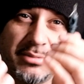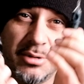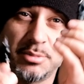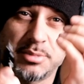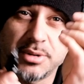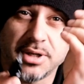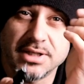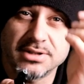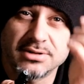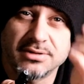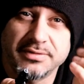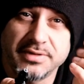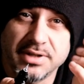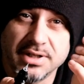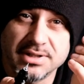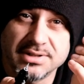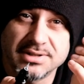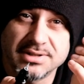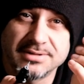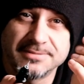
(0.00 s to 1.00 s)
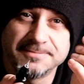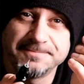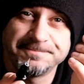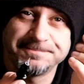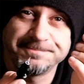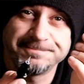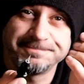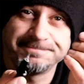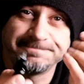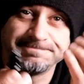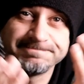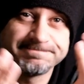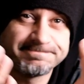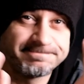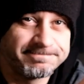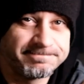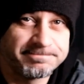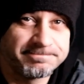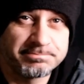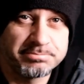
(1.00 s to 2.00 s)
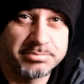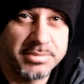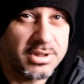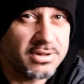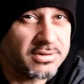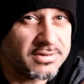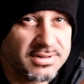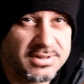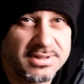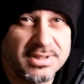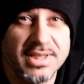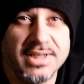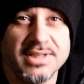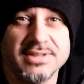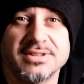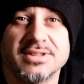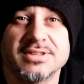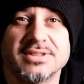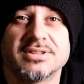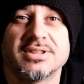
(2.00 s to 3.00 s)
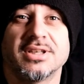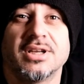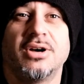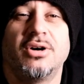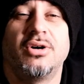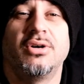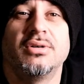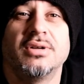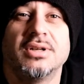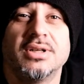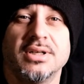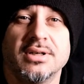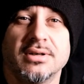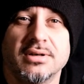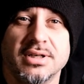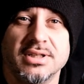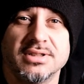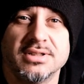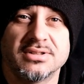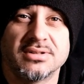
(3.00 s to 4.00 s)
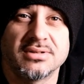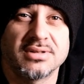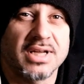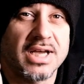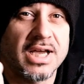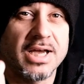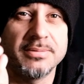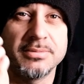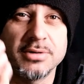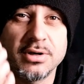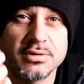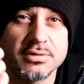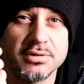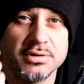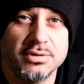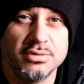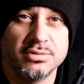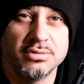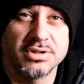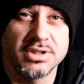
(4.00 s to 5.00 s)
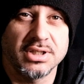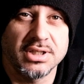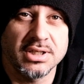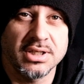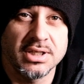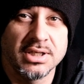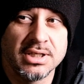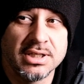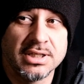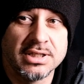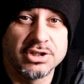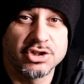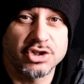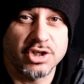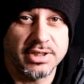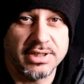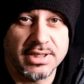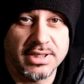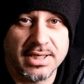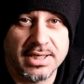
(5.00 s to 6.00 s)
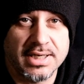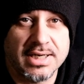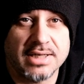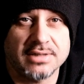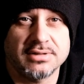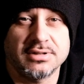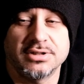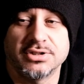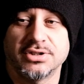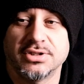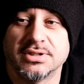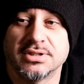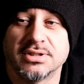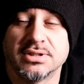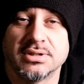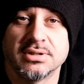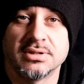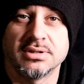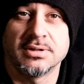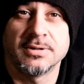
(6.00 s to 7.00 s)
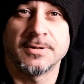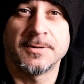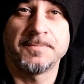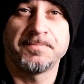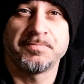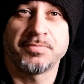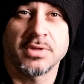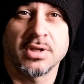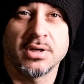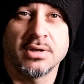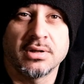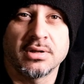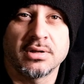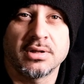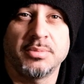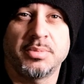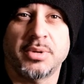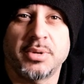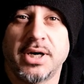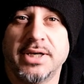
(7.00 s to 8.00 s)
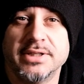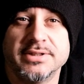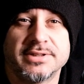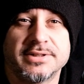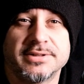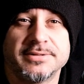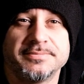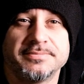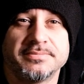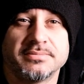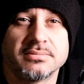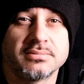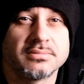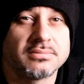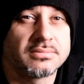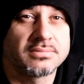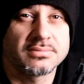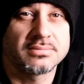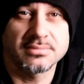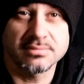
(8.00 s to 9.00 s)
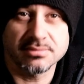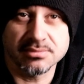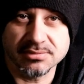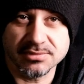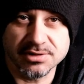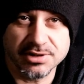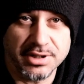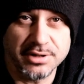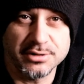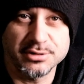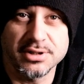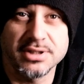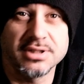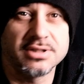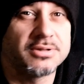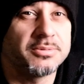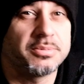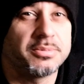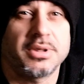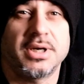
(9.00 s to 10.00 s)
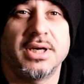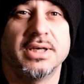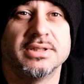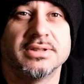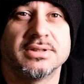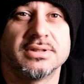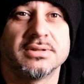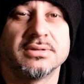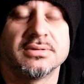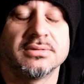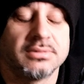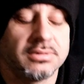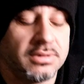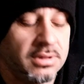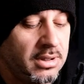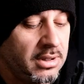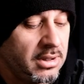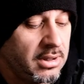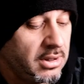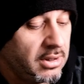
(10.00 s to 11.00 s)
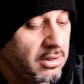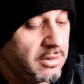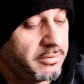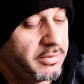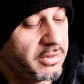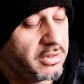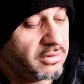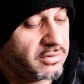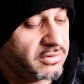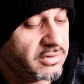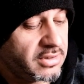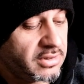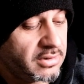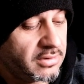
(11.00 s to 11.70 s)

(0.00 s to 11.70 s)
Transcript: price of this, because this is the only reason I'm not using Cheyenne cartridges. The price, seriously, the price, because